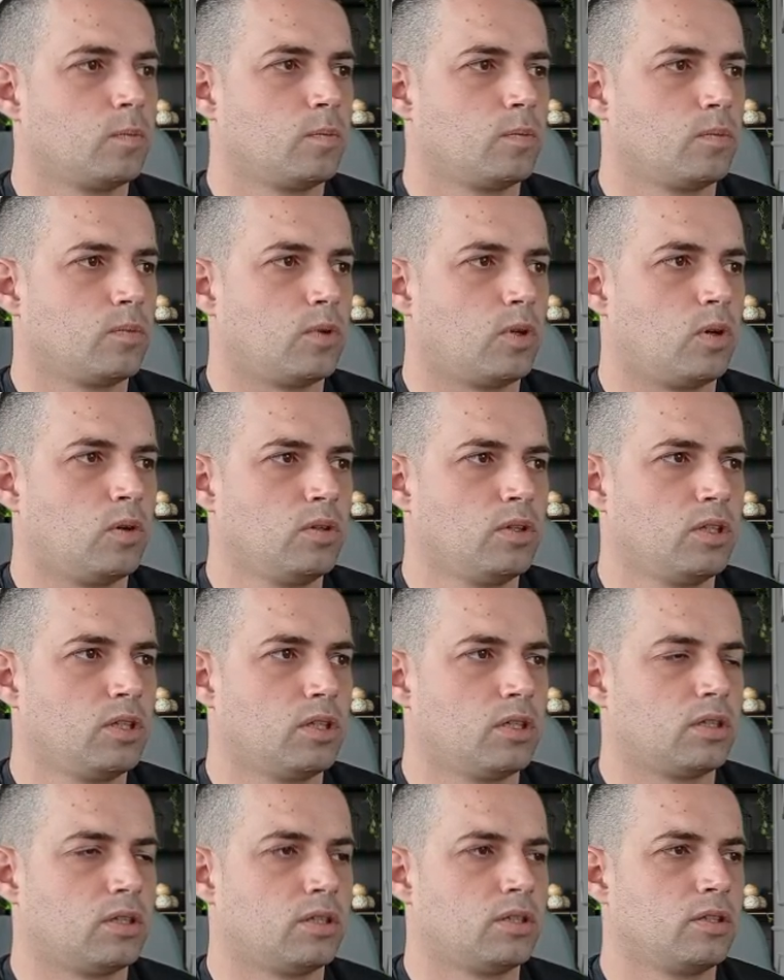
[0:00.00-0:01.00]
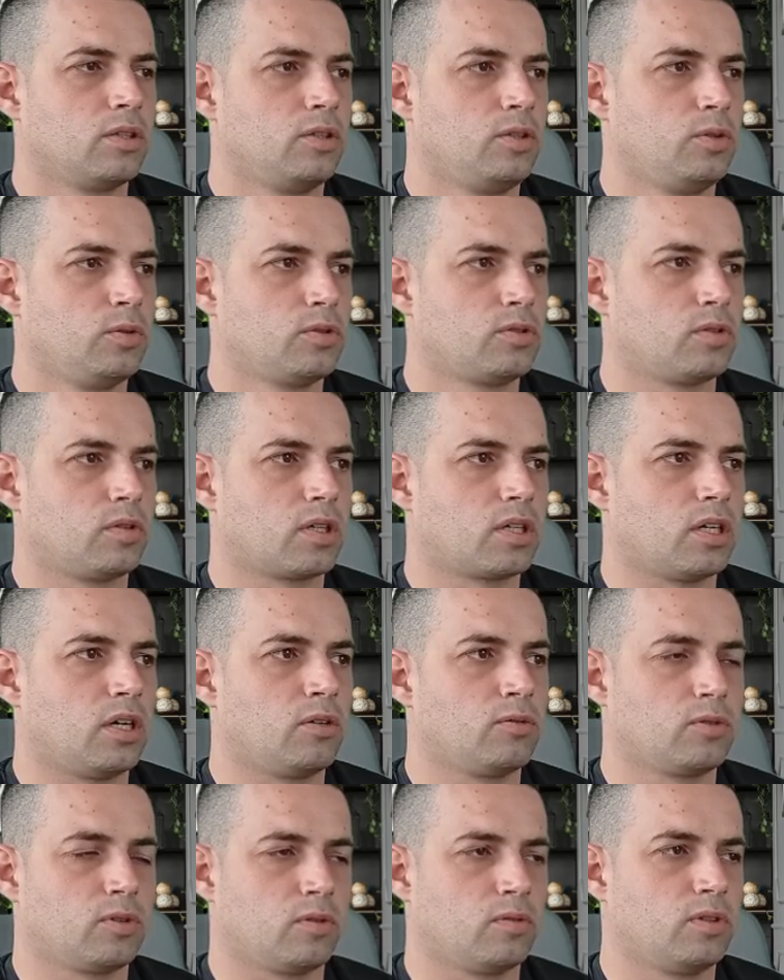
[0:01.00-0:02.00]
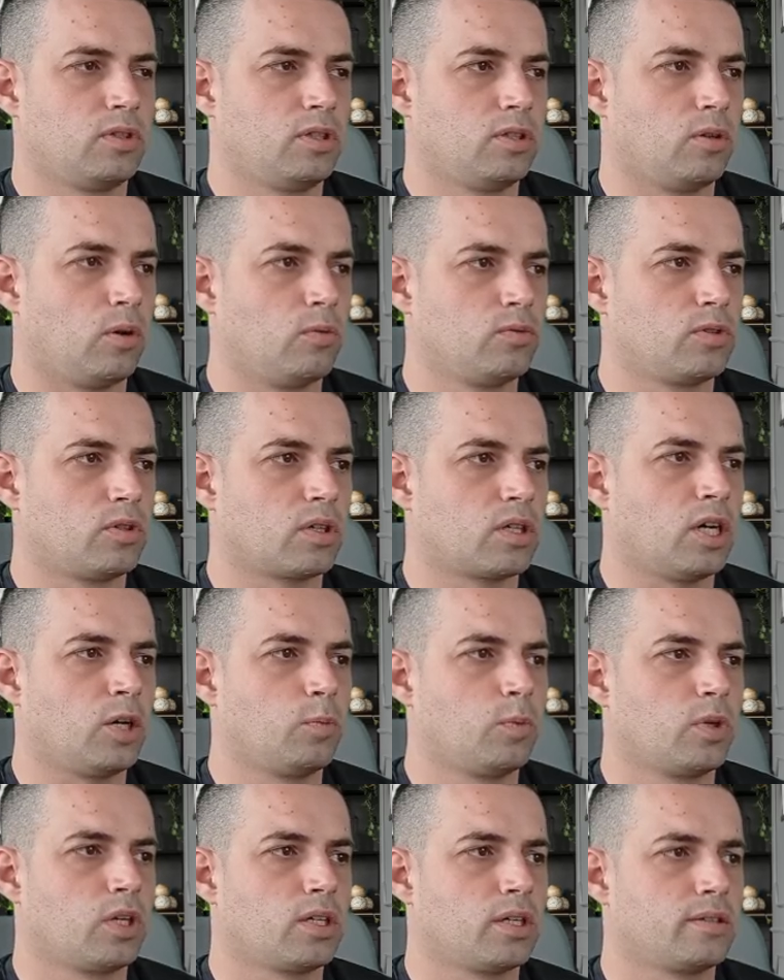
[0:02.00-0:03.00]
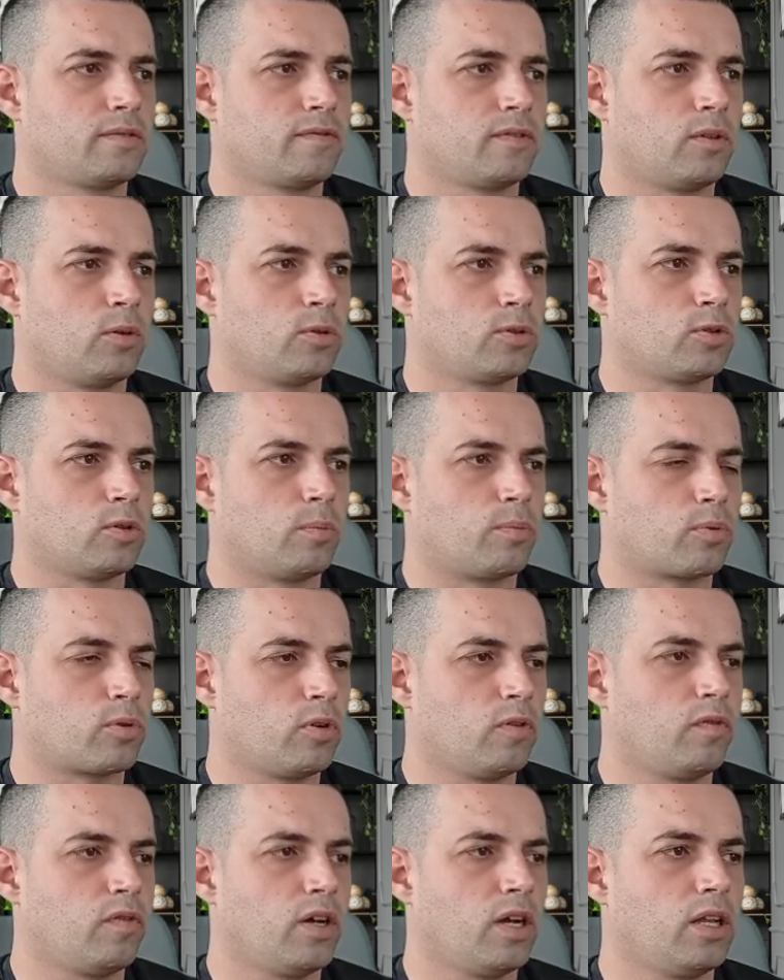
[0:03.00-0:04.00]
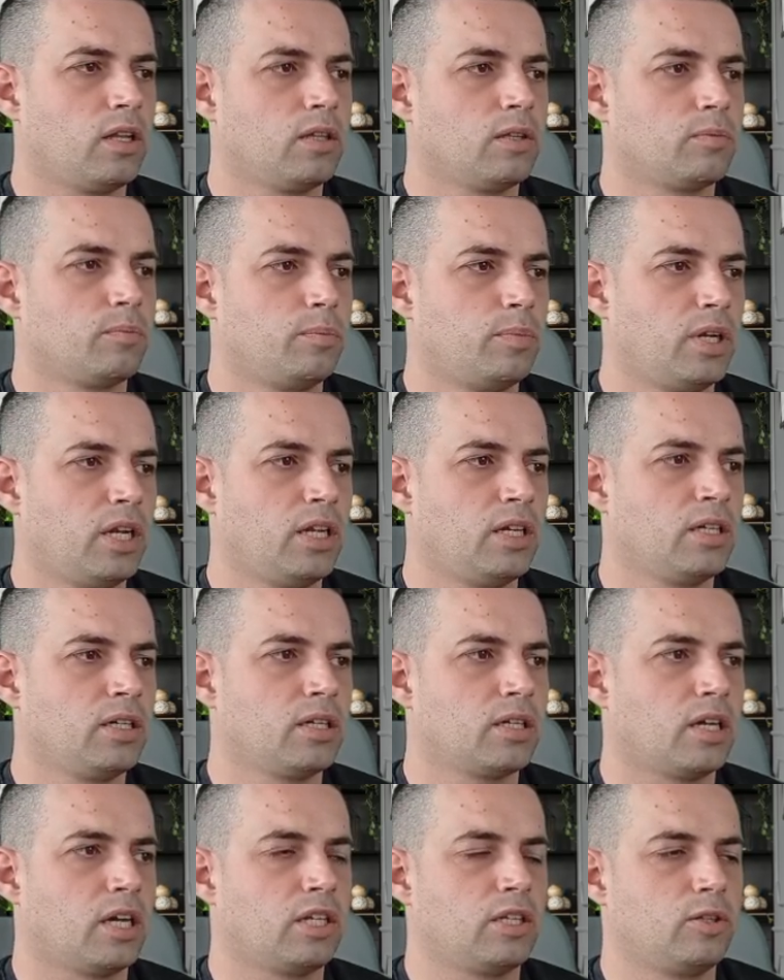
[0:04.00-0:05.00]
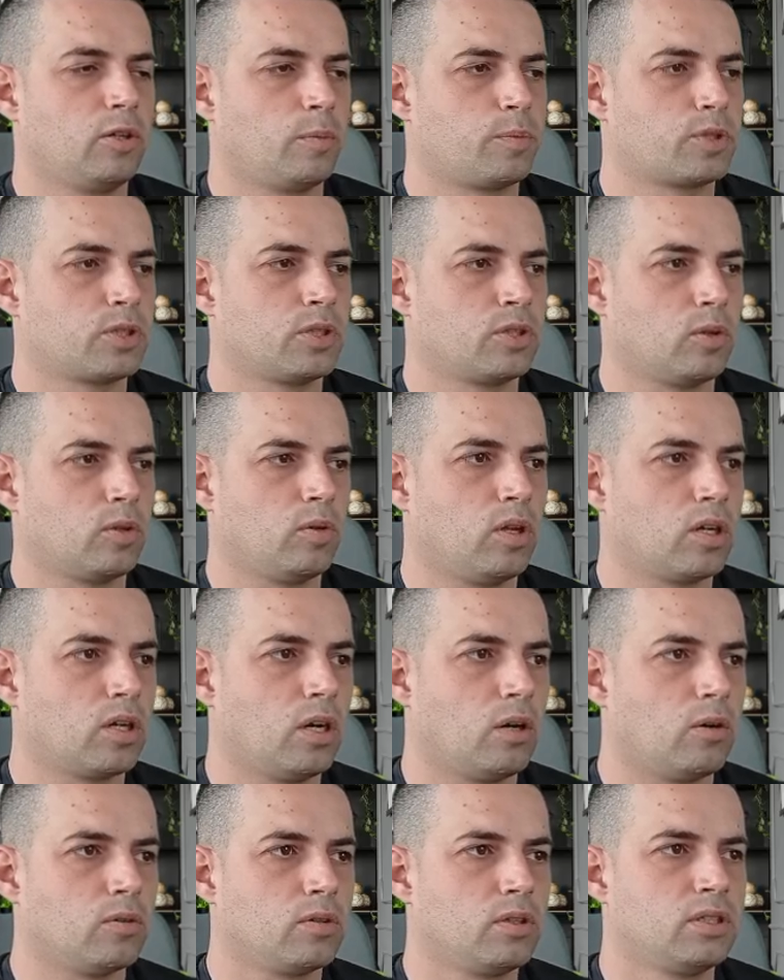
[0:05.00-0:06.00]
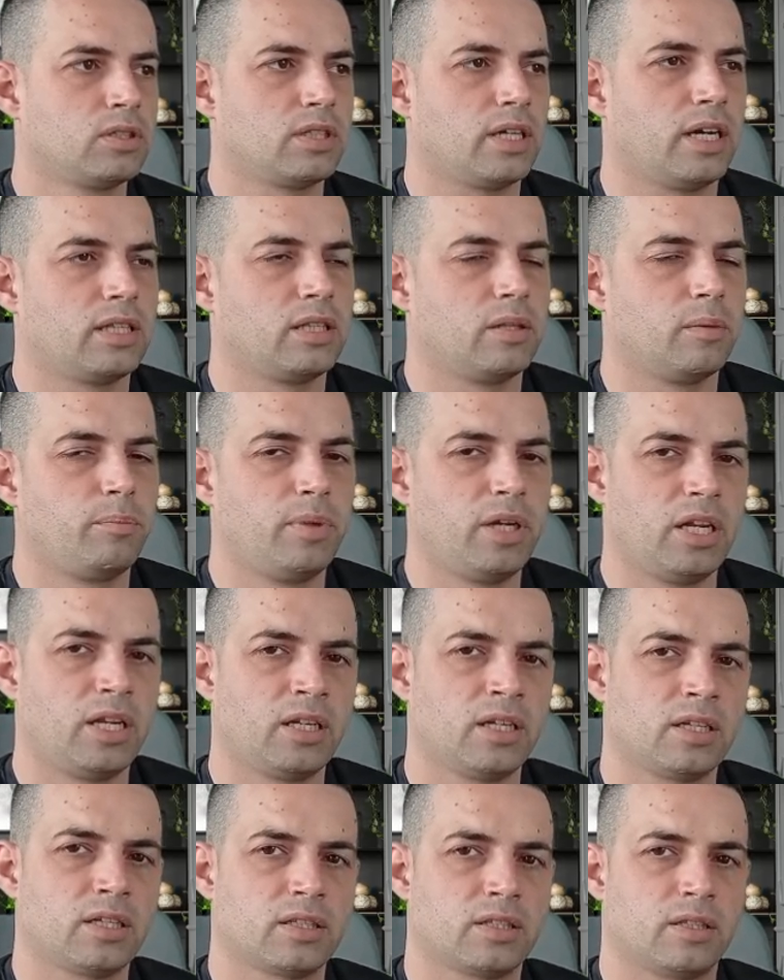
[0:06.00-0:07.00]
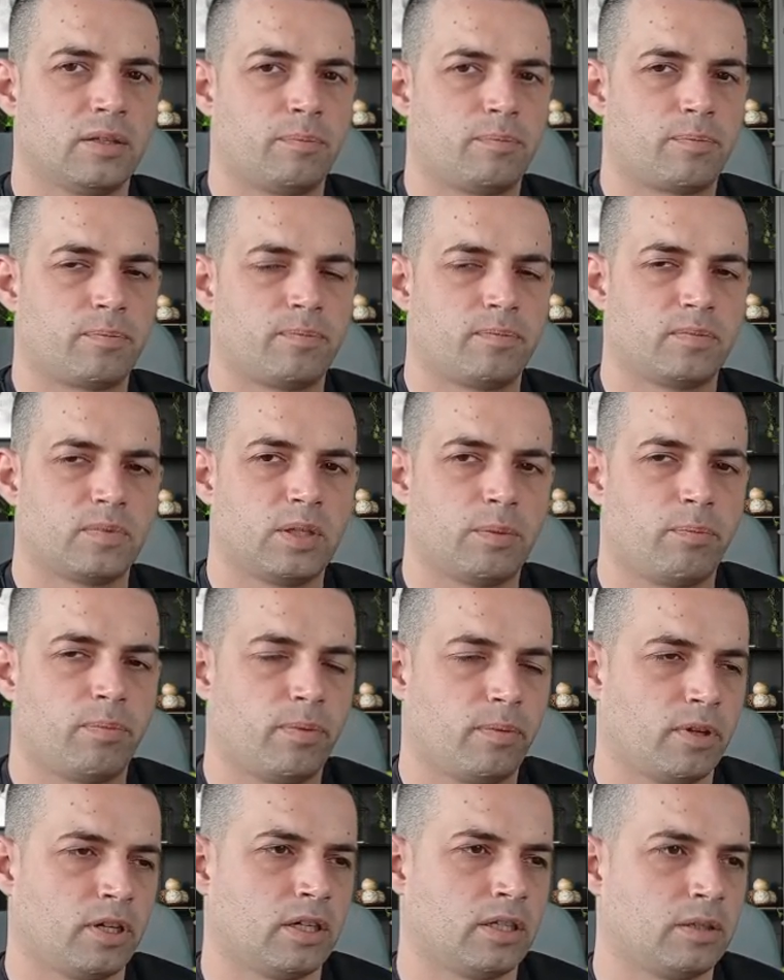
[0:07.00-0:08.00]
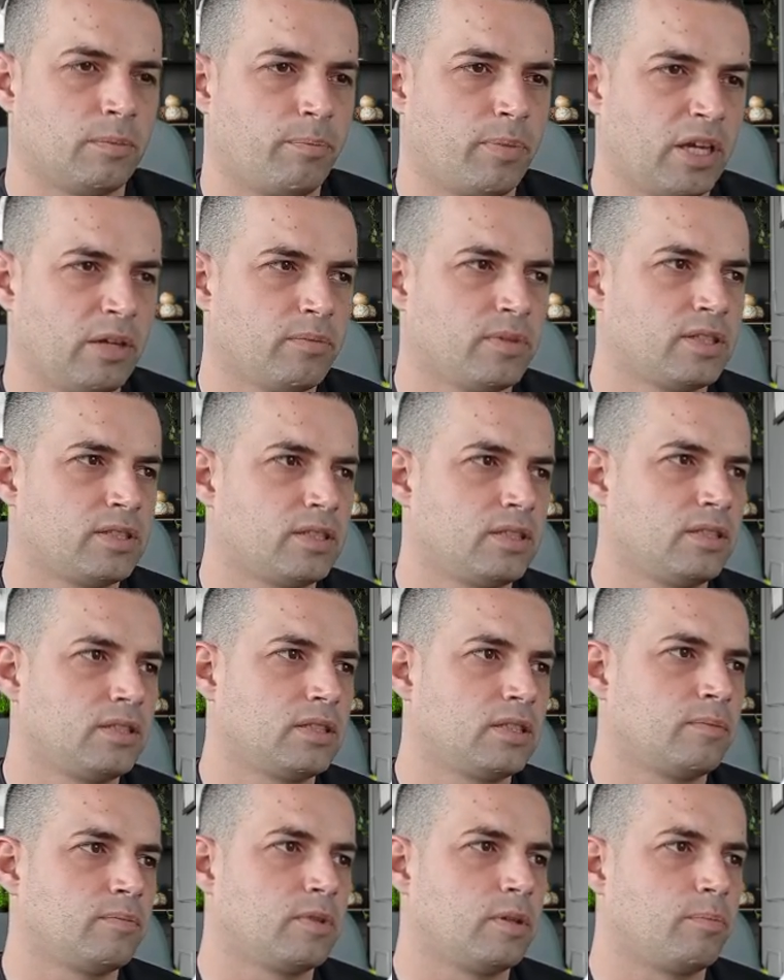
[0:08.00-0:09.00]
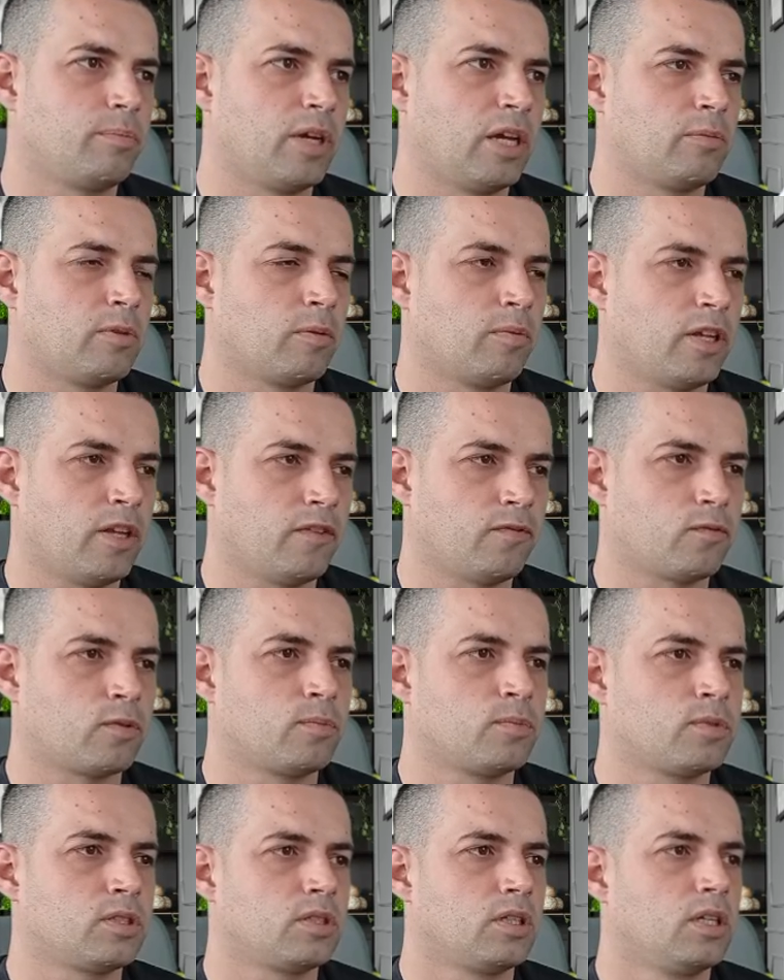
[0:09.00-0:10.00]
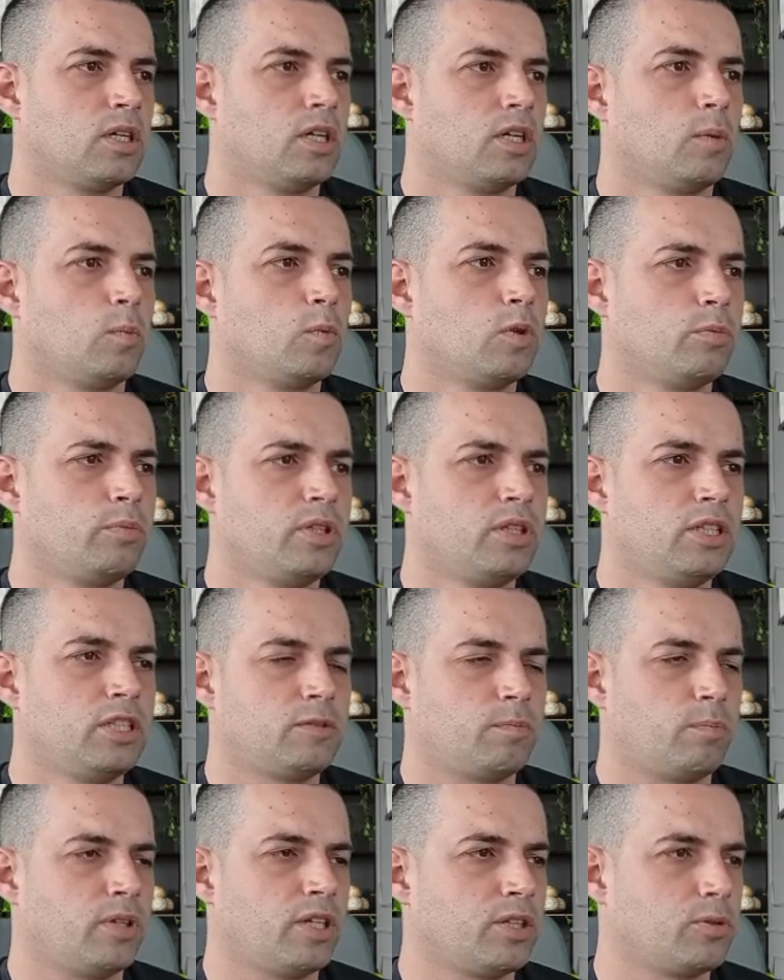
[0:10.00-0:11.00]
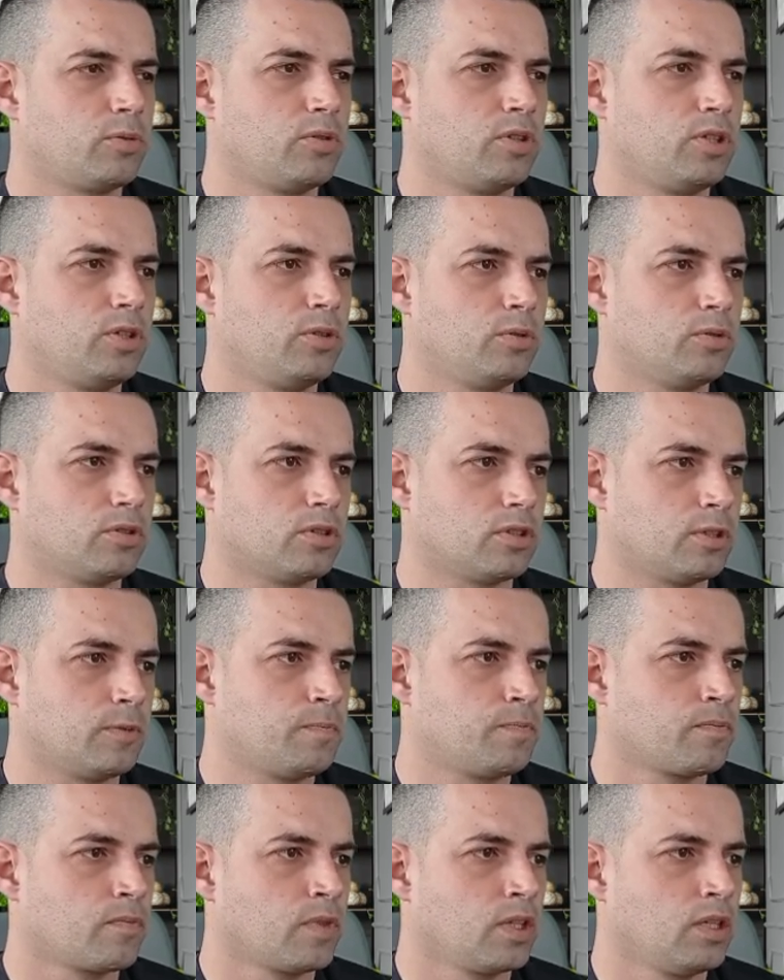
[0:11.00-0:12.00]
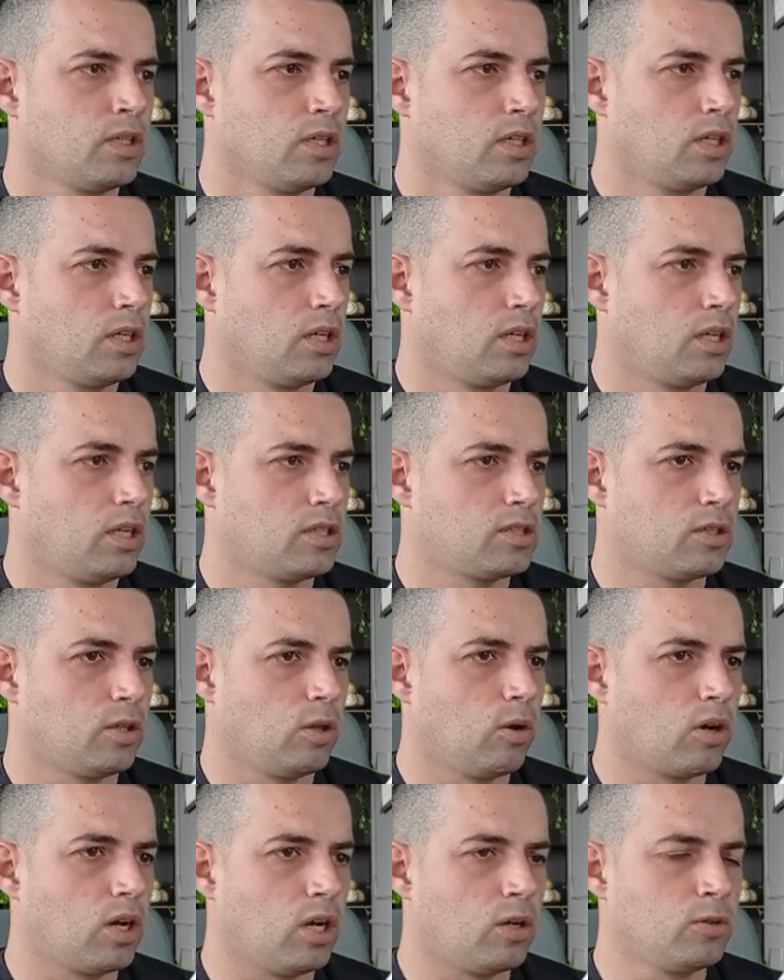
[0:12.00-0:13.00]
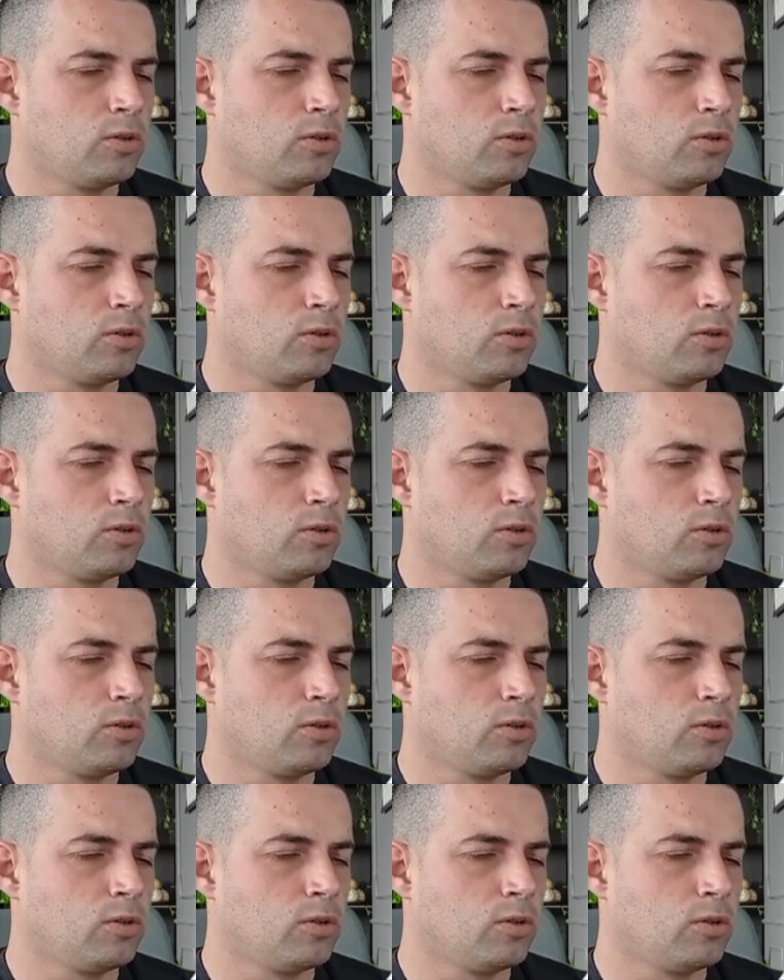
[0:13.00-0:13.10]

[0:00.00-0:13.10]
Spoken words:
On the user account, on the owner account, we have also profile, billing, and the option to log out. Inside the billing, the payment system, the payment platforms will be displayed to the user. Let's log out